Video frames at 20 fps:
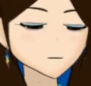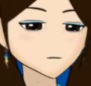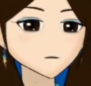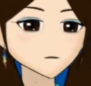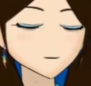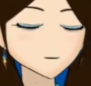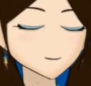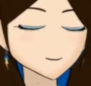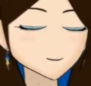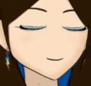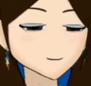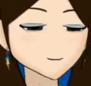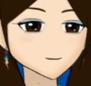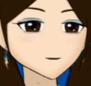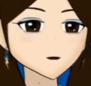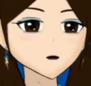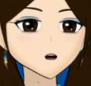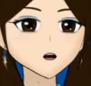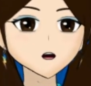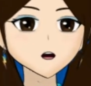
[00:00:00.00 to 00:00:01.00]
lane
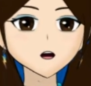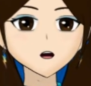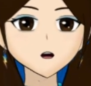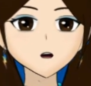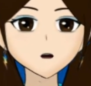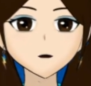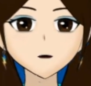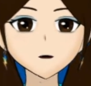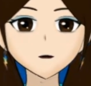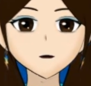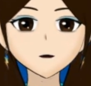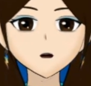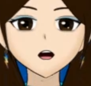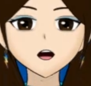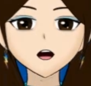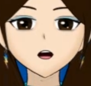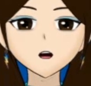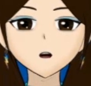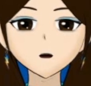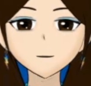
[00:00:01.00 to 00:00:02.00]
requires me to like
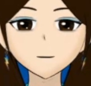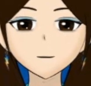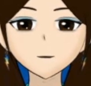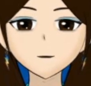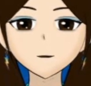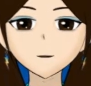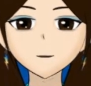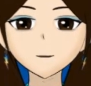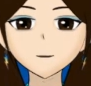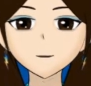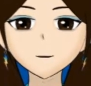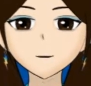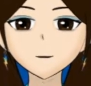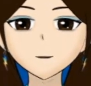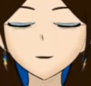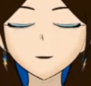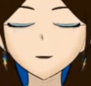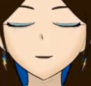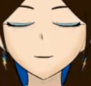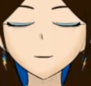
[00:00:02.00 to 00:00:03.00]
go early,
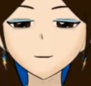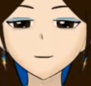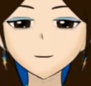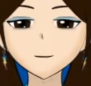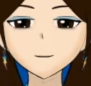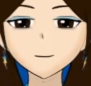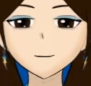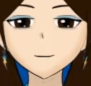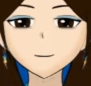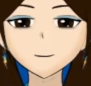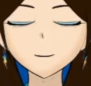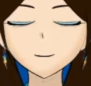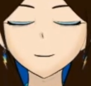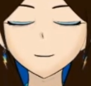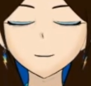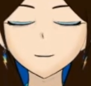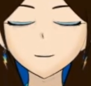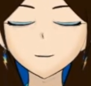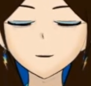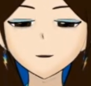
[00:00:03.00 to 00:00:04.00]
because then the
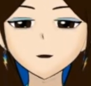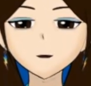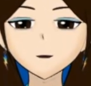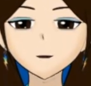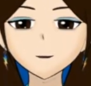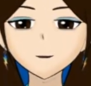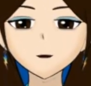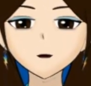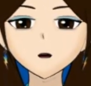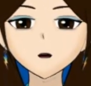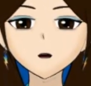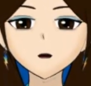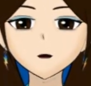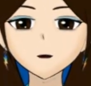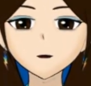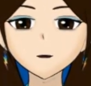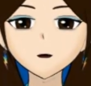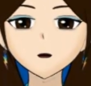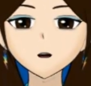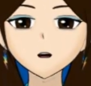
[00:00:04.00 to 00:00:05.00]
later it gets, the more
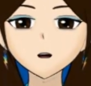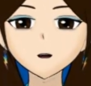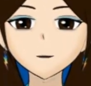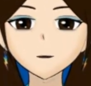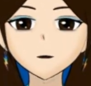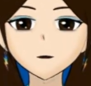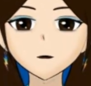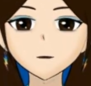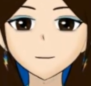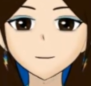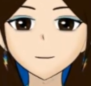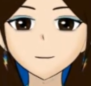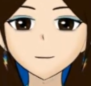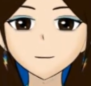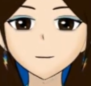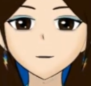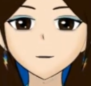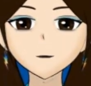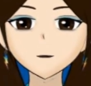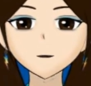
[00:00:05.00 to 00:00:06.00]
people are there,
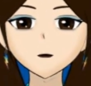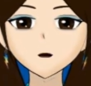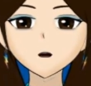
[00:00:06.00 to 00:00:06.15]
and